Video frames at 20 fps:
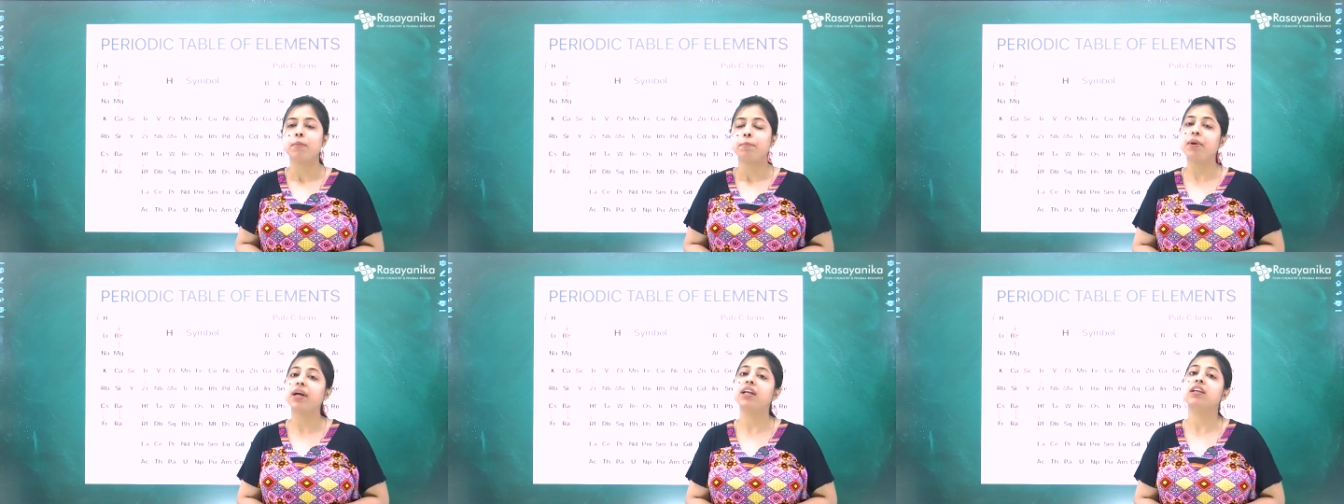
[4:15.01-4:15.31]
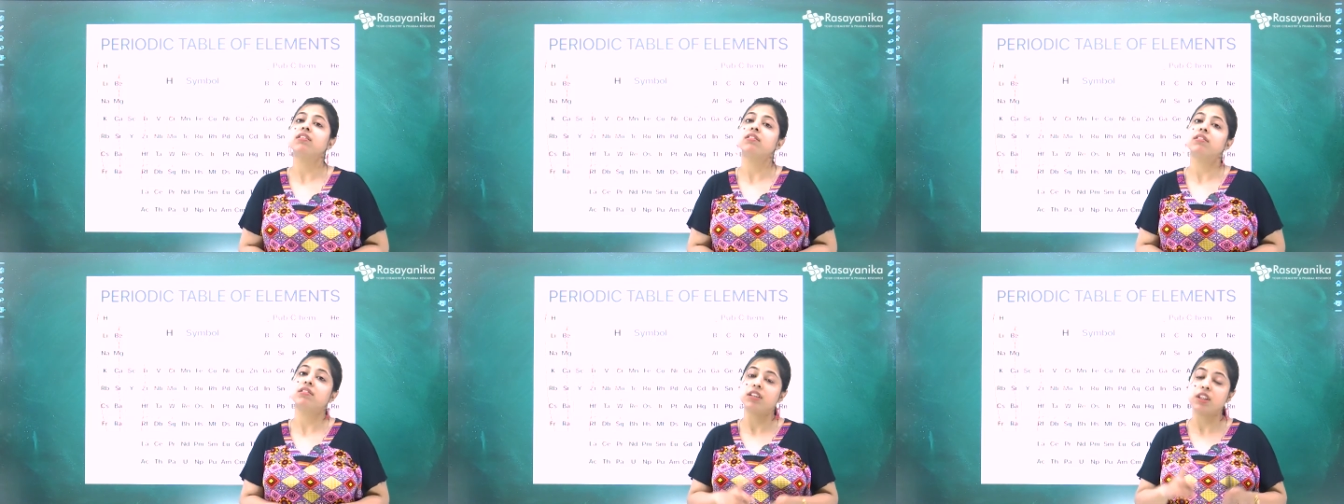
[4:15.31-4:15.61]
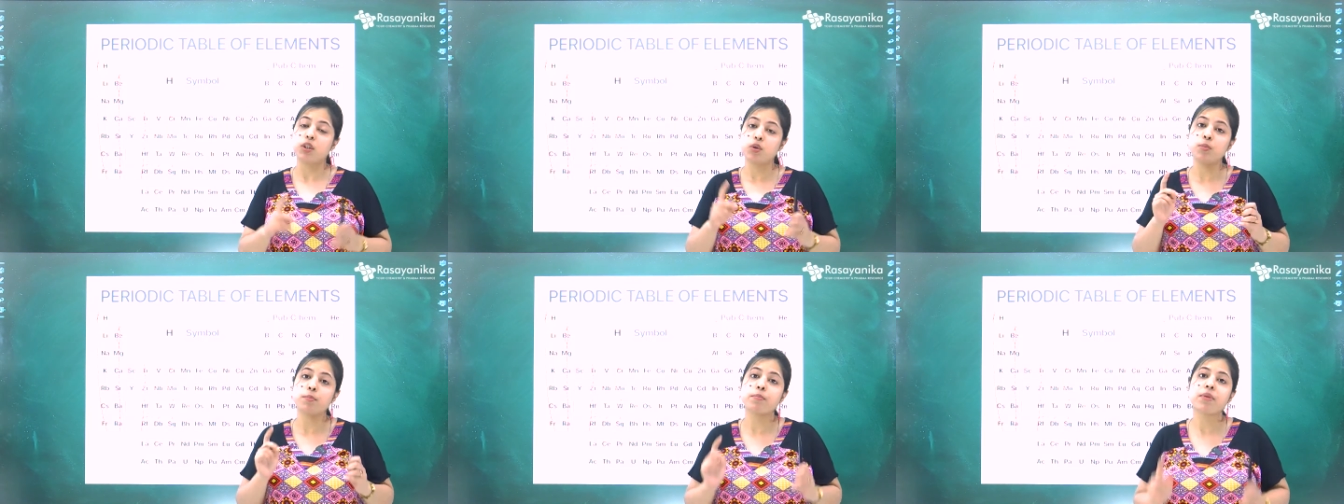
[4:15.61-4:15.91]
but
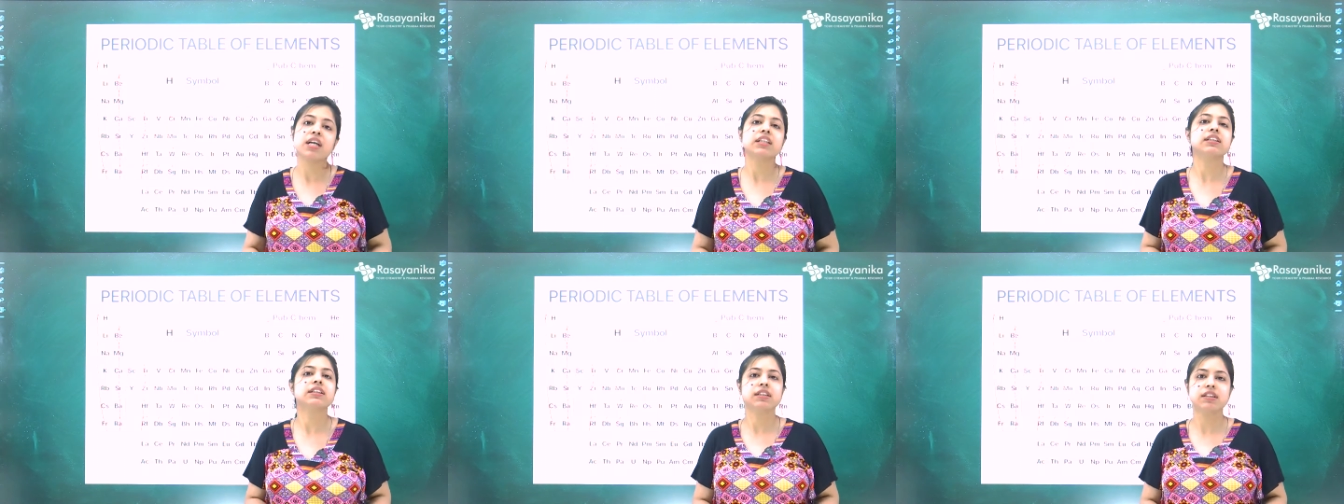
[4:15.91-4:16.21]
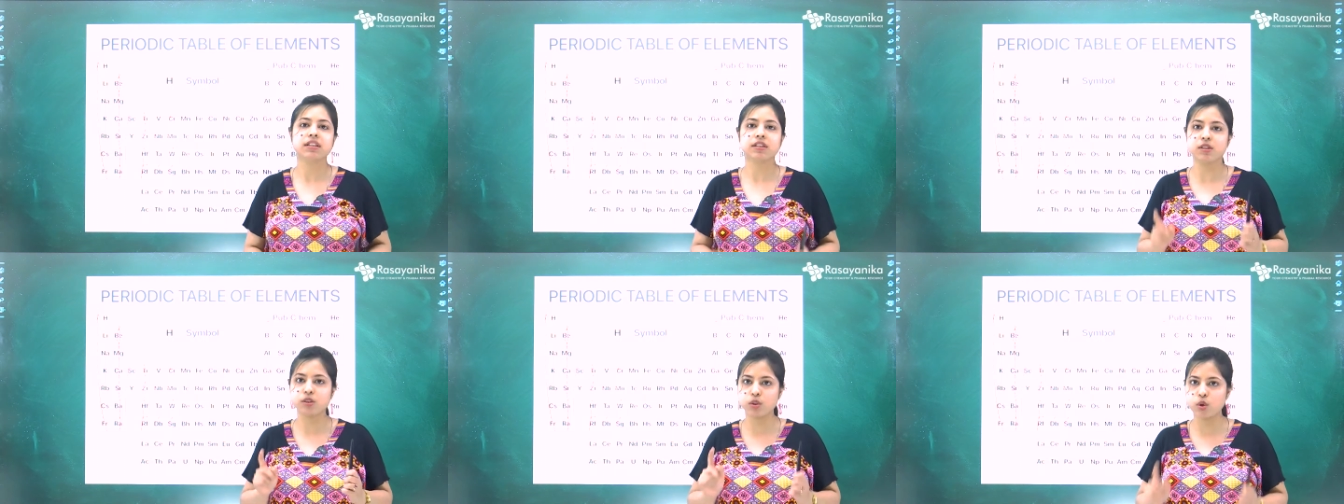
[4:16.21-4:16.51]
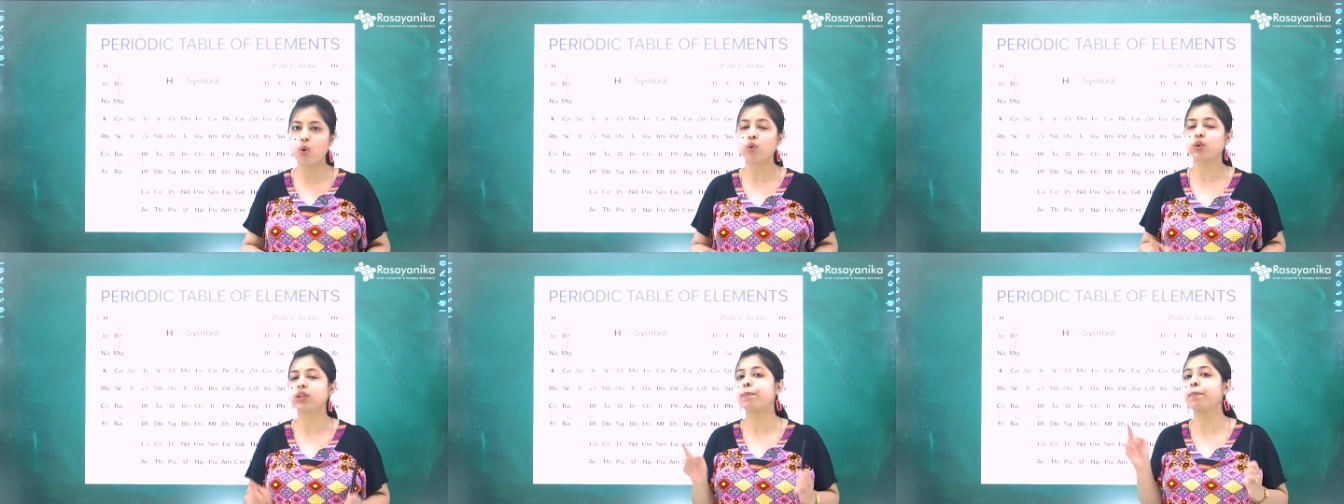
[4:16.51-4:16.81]
you must
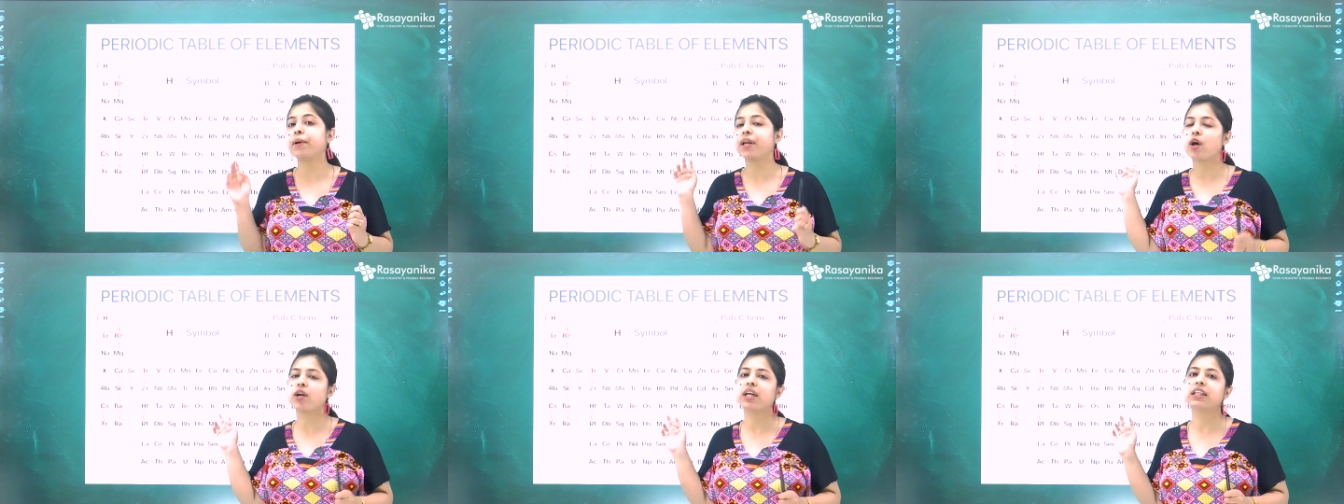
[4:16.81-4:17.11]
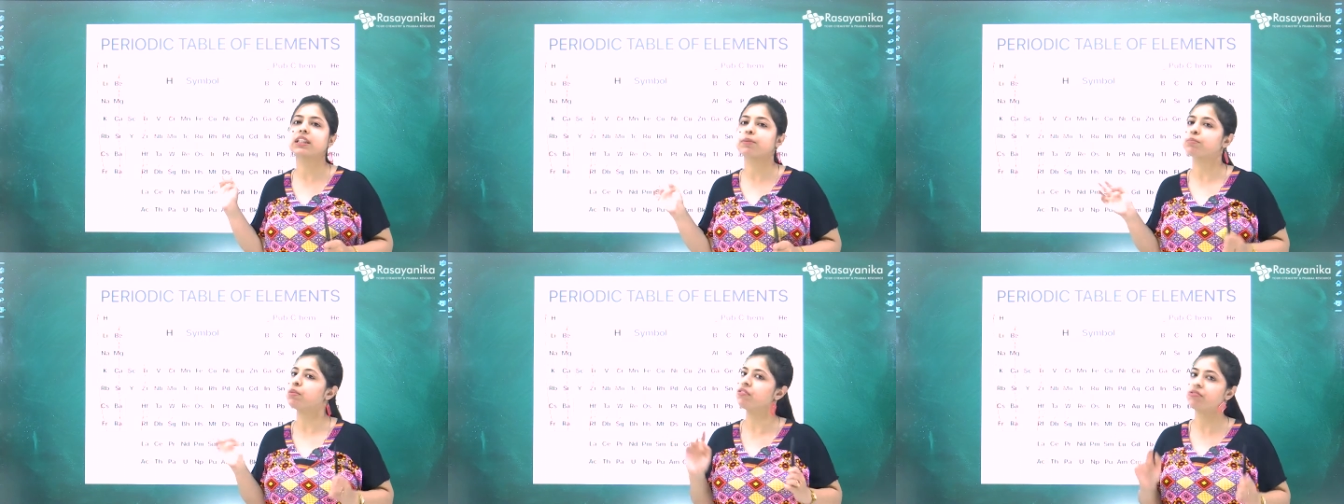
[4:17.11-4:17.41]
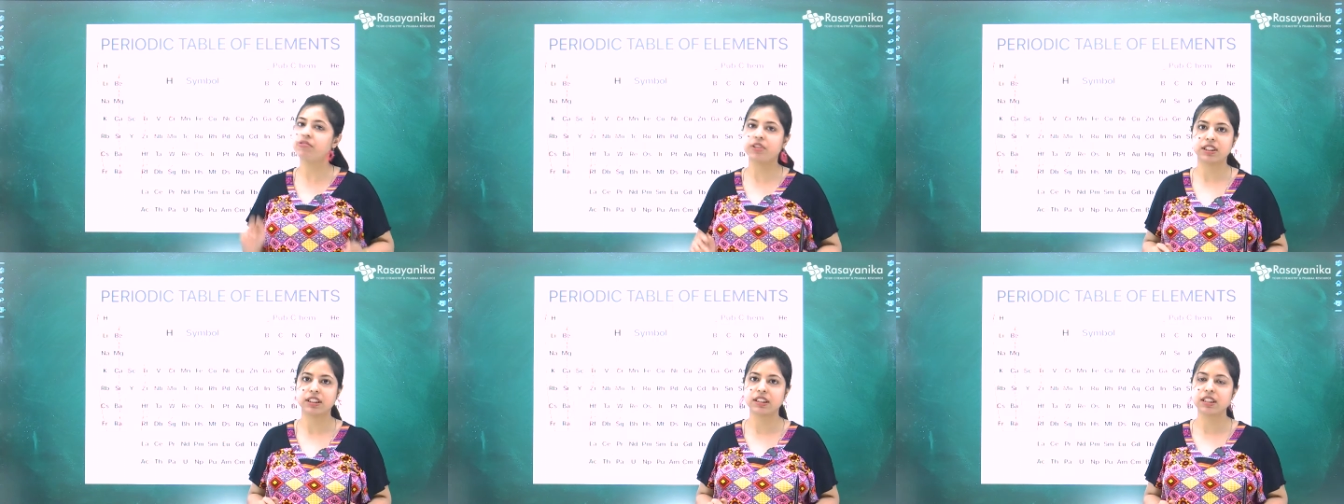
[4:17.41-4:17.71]
know the periodic table
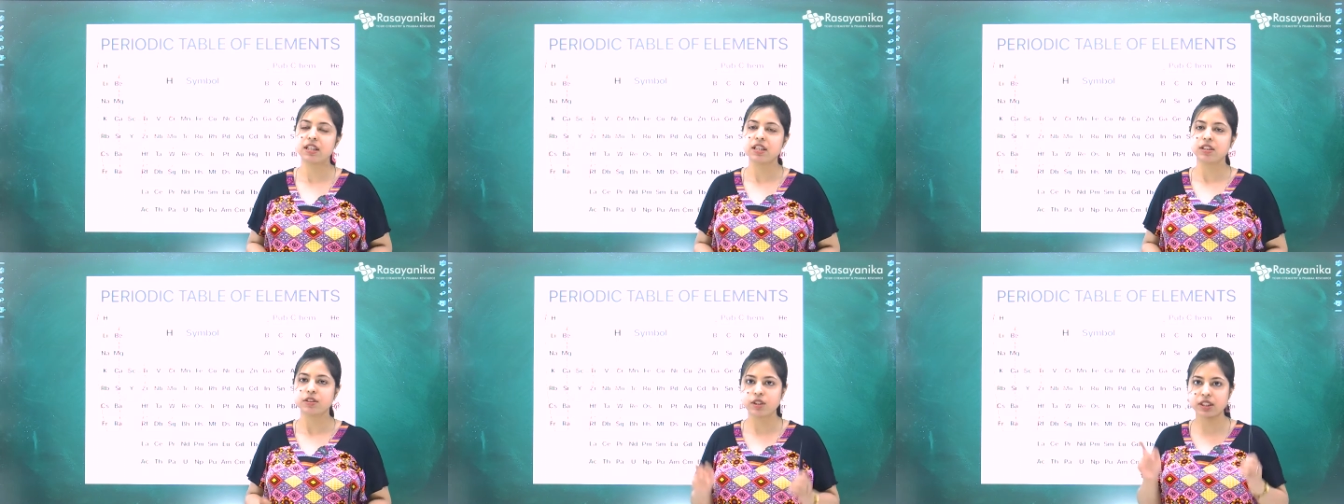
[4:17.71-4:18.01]
first.